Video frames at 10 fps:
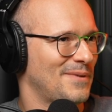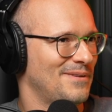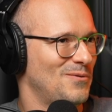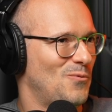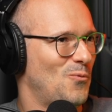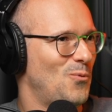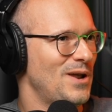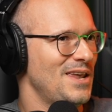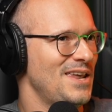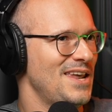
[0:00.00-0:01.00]

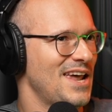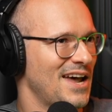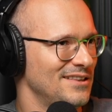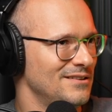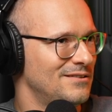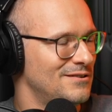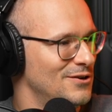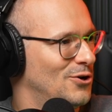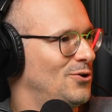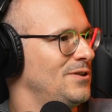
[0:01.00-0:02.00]
we hadn't
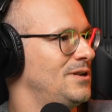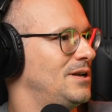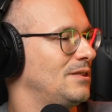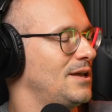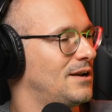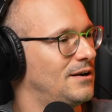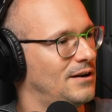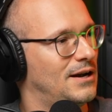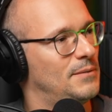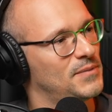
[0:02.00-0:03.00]
known that like
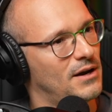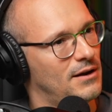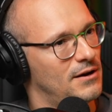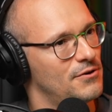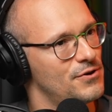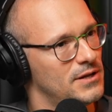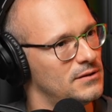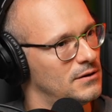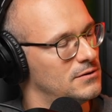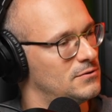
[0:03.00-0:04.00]
uh, uh,
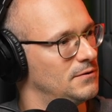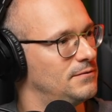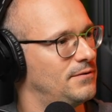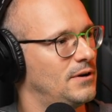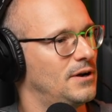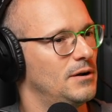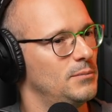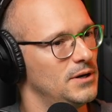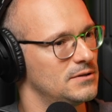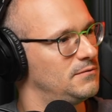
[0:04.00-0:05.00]
retinas of uh,
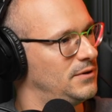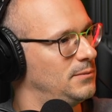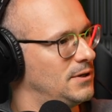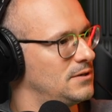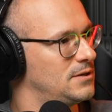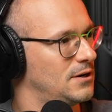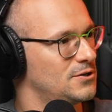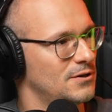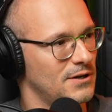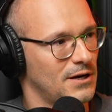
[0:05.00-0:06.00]
males and females
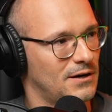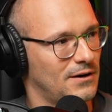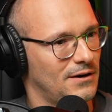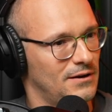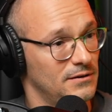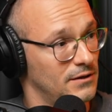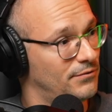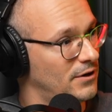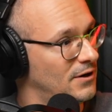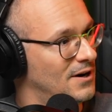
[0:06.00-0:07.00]
actually like uh,
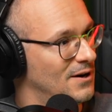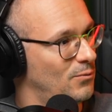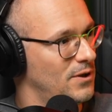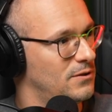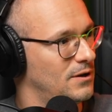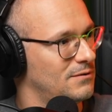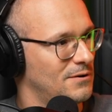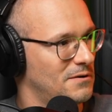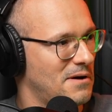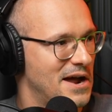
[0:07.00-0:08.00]
differ. We thought you
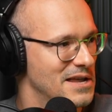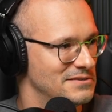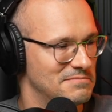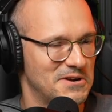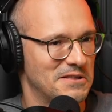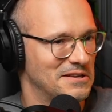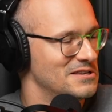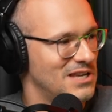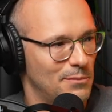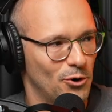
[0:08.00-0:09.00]
know eyes kind of like the
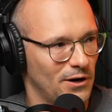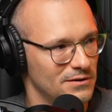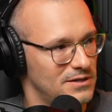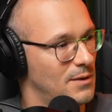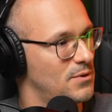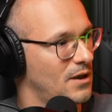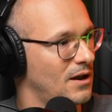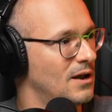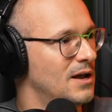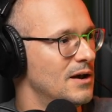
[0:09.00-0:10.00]
same organ, same thing.
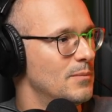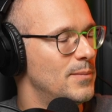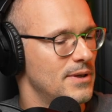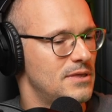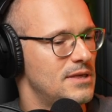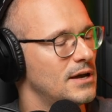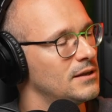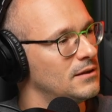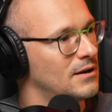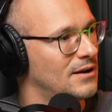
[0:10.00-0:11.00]
Yeah. But
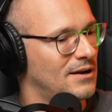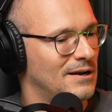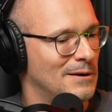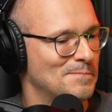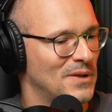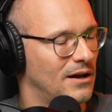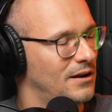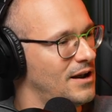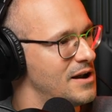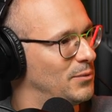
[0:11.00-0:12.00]
then um, an
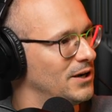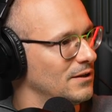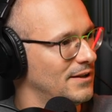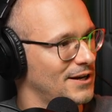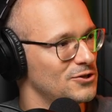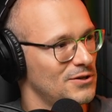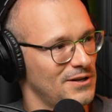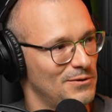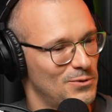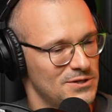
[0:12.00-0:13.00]
AI model
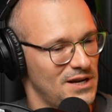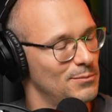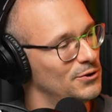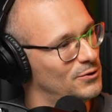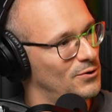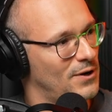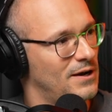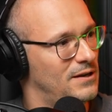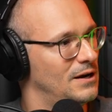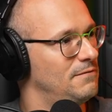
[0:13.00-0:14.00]
actually was able to
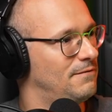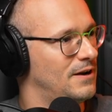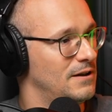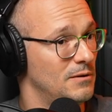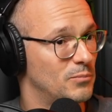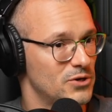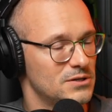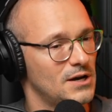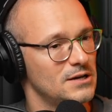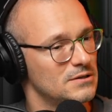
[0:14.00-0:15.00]
identify
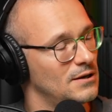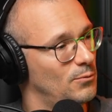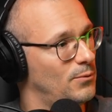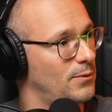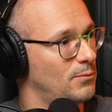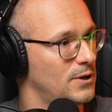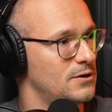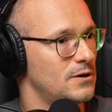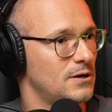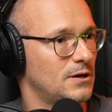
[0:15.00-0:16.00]
precisely
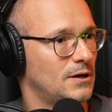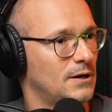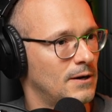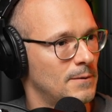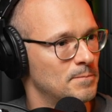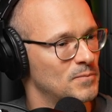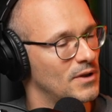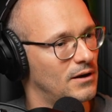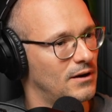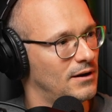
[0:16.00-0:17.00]
whether um,
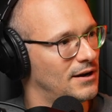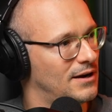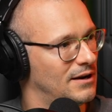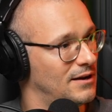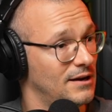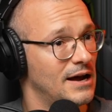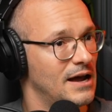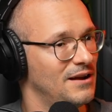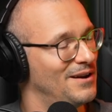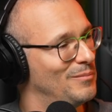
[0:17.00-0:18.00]
uh, uh, an
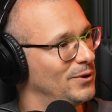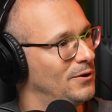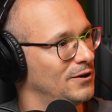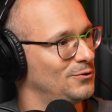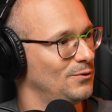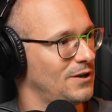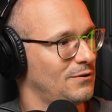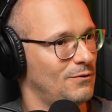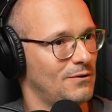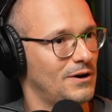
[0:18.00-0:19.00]
eye belonged to like
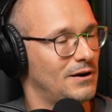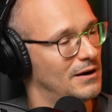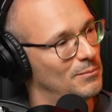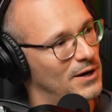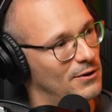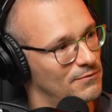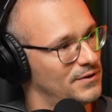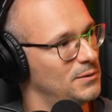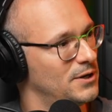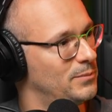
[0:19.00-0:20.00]
you know male or
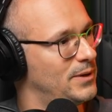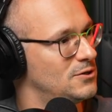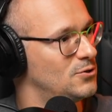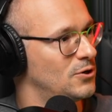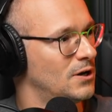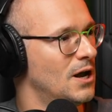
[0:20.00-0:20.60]
female based on